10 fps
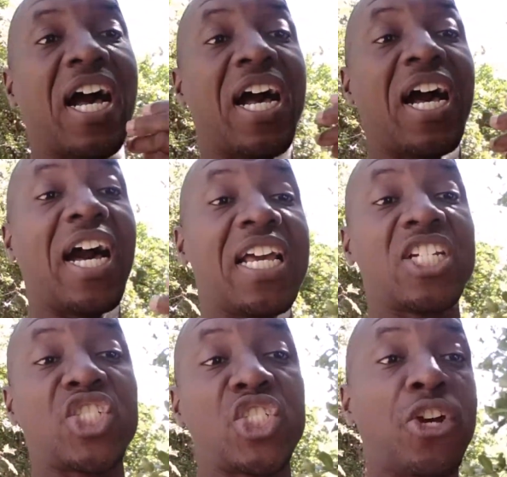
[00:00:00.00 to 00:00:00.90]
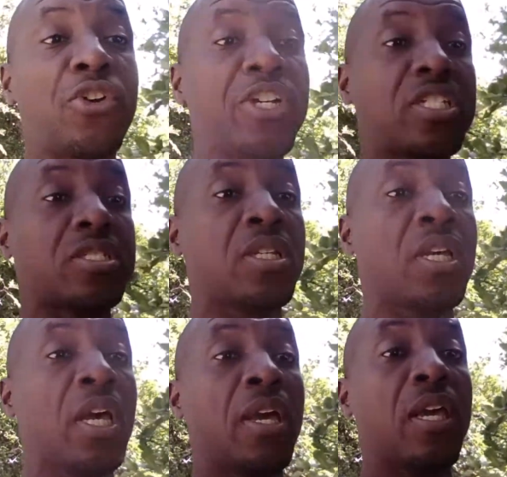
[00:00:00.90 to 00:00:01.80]
I share this
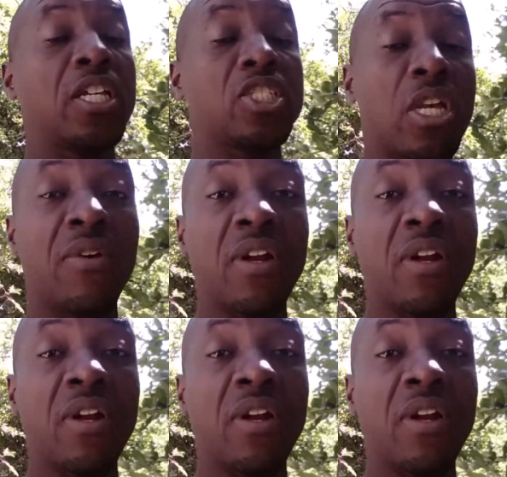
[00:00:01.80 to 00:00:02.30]
in several of